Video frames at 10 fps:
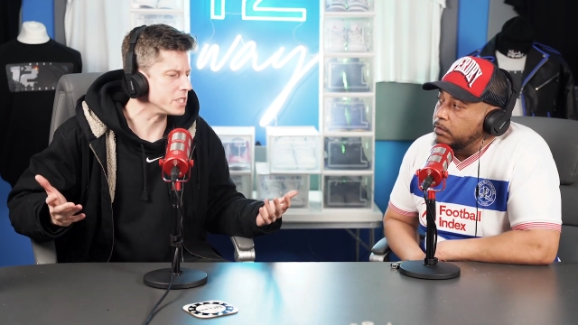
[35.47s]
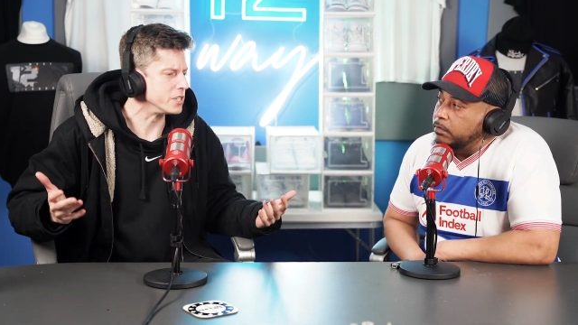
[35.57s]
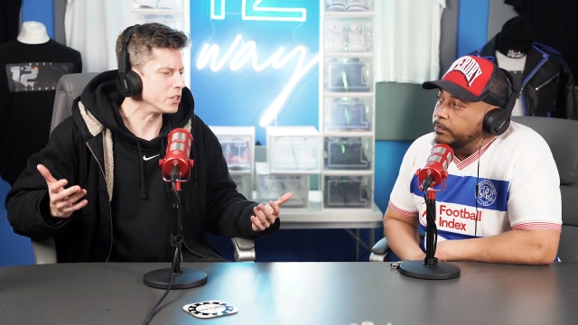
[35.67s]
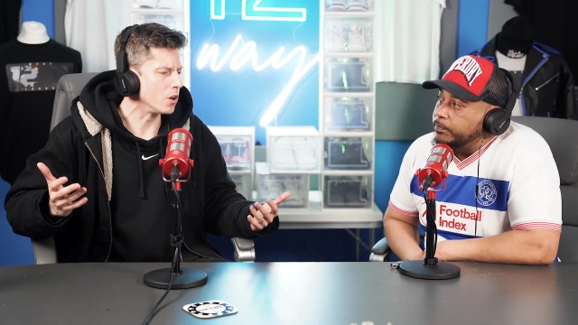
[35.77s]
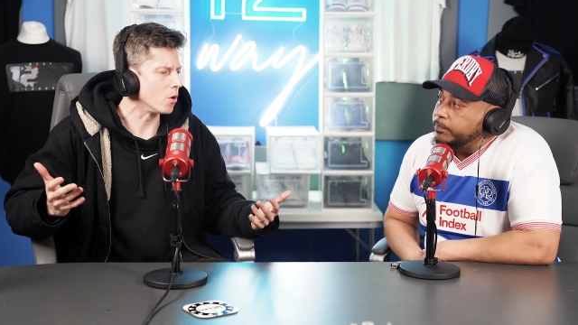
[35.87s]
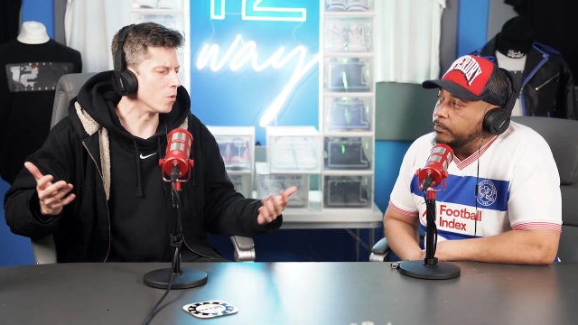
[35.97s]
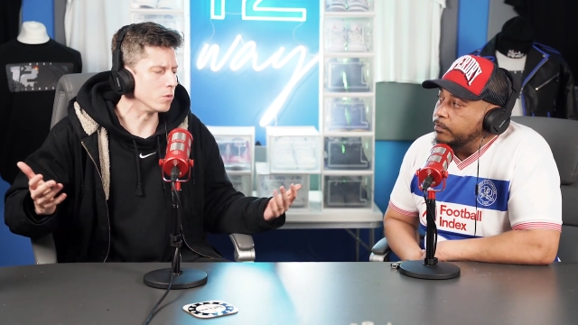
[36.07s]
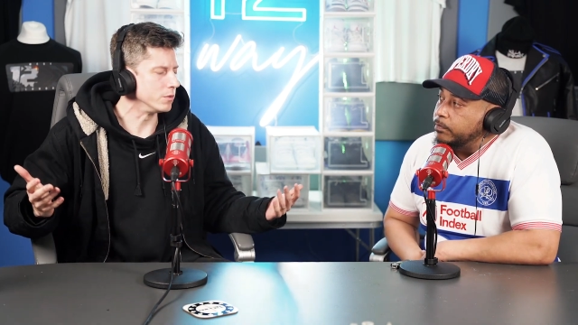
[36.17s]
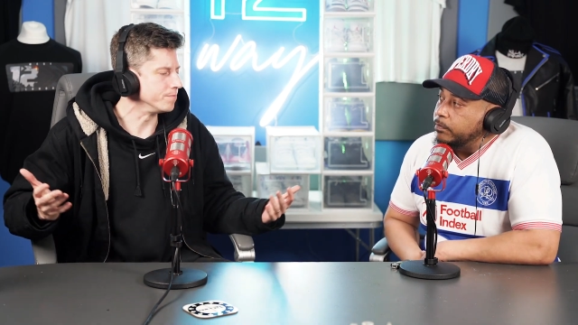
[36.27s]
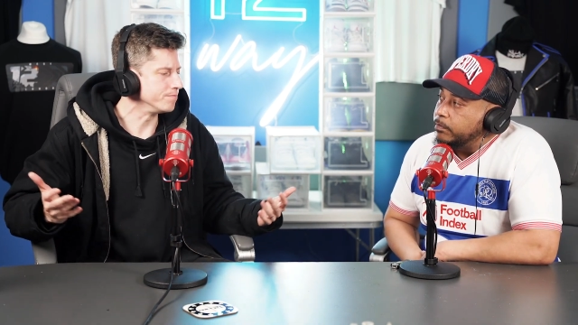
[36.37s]
Speaker 1: you know,
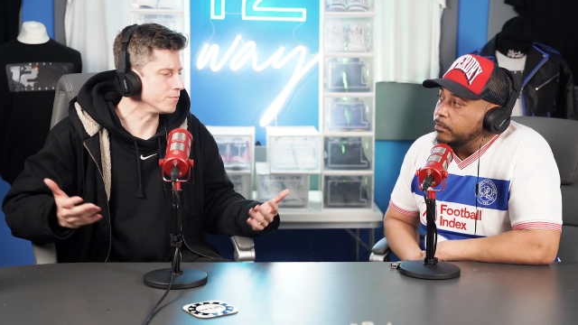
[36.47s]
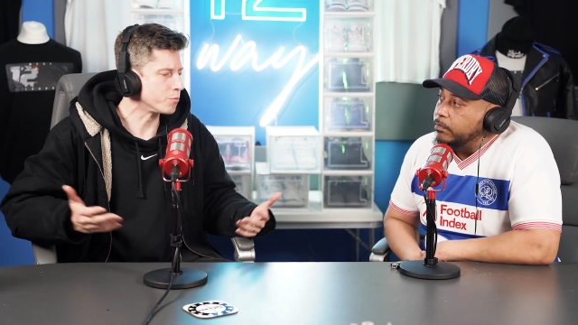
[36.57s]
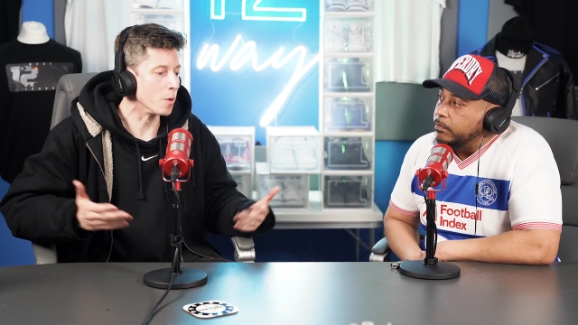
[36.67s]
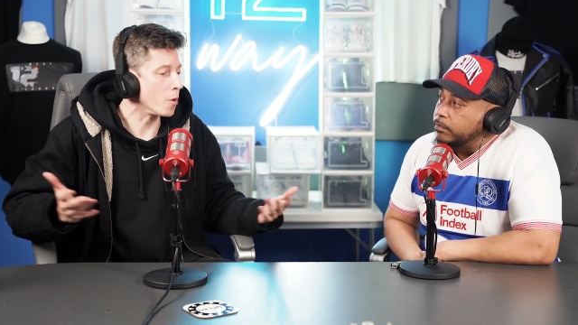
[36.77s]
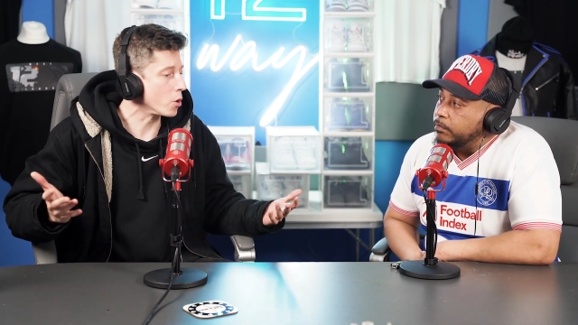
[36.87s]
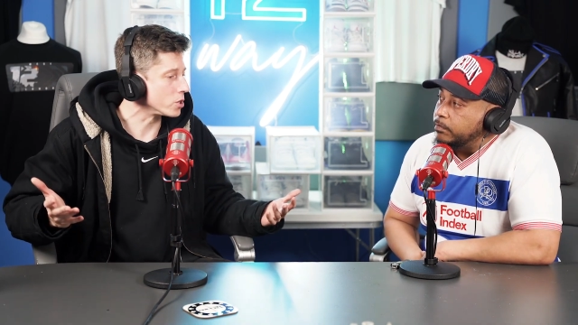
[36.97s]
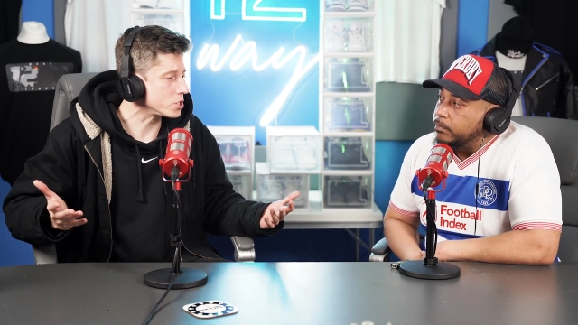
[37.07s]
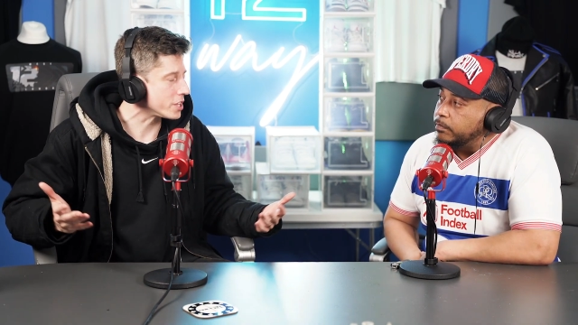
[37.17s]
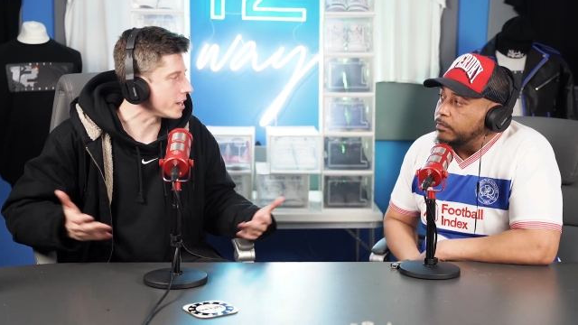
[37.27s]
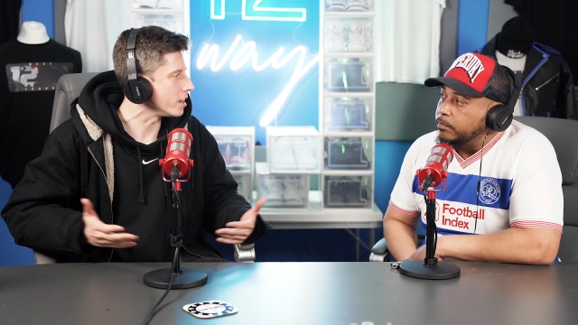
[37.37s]
promoters,
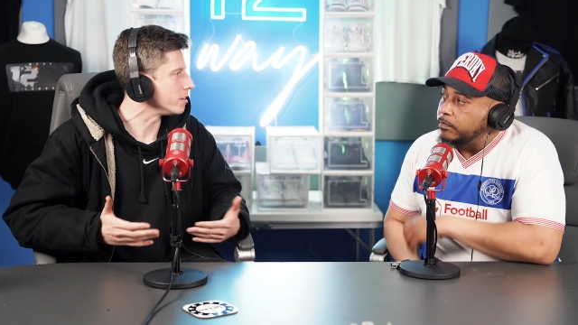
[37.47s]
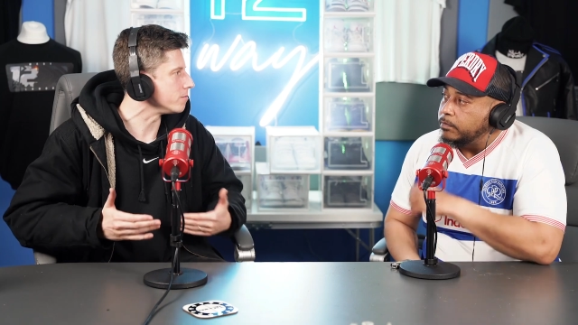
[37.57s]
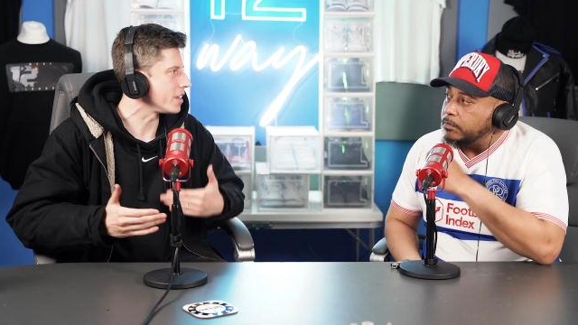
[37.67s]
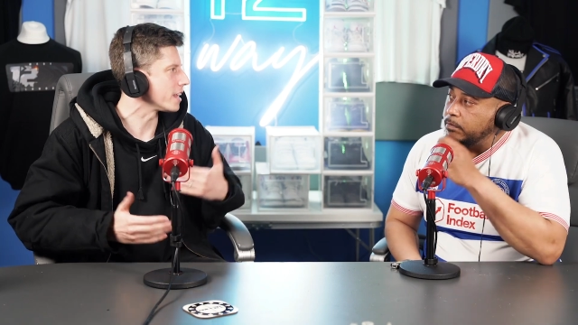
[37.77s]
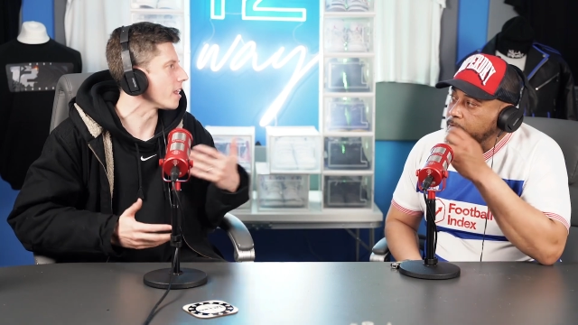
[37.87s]
they're